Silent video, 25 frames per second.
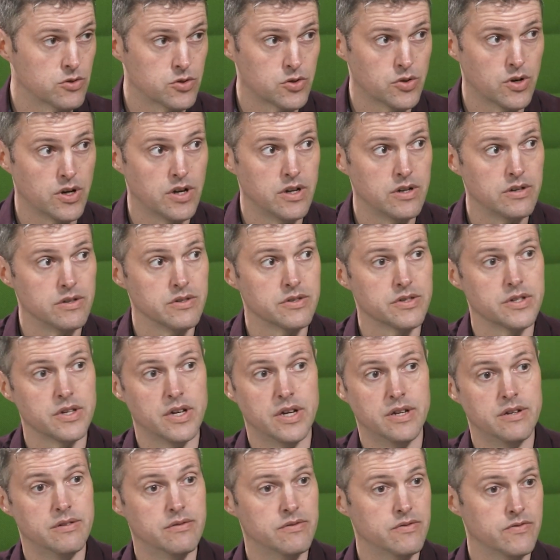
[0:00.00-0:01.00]
trials
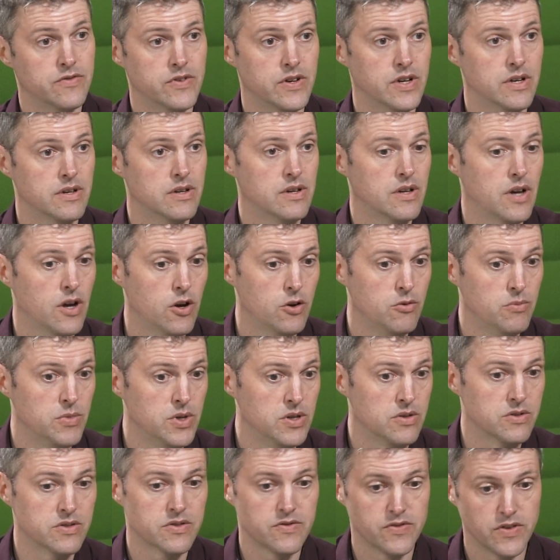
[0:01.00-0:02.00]
and for home
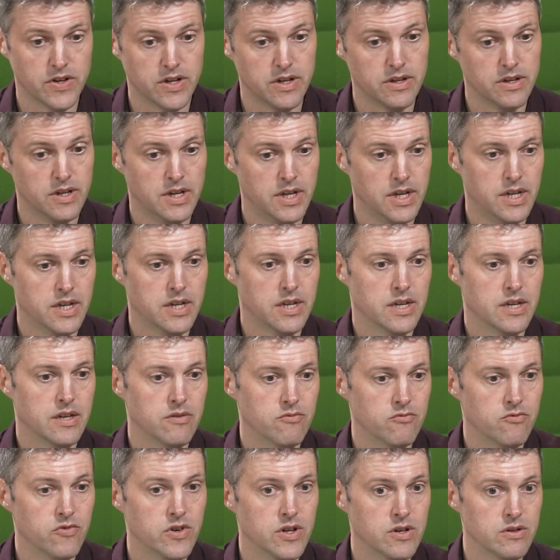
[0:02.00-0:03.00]
use for
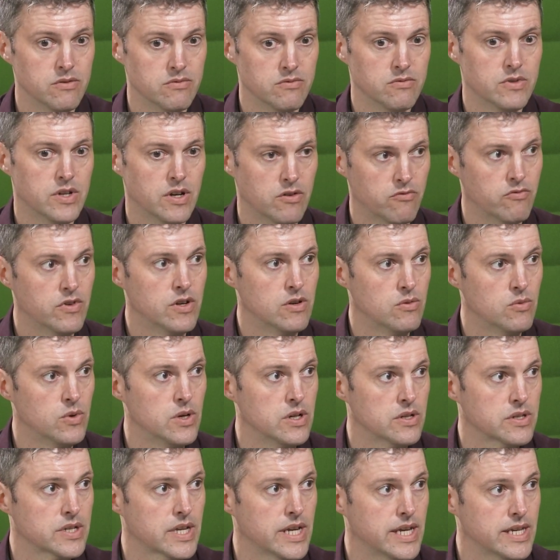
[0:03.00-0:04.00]
real
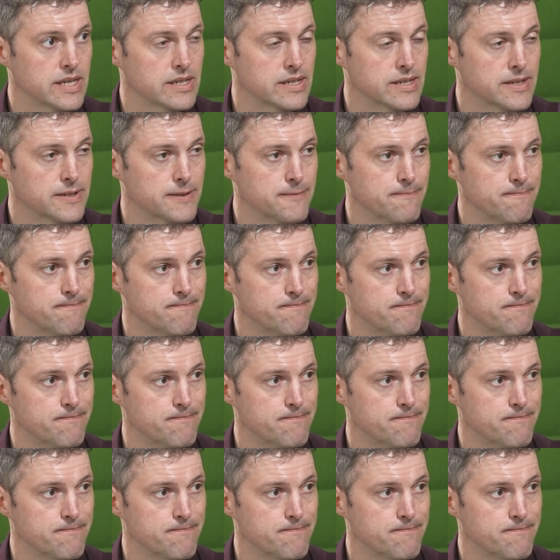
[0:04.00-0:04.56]
world cases.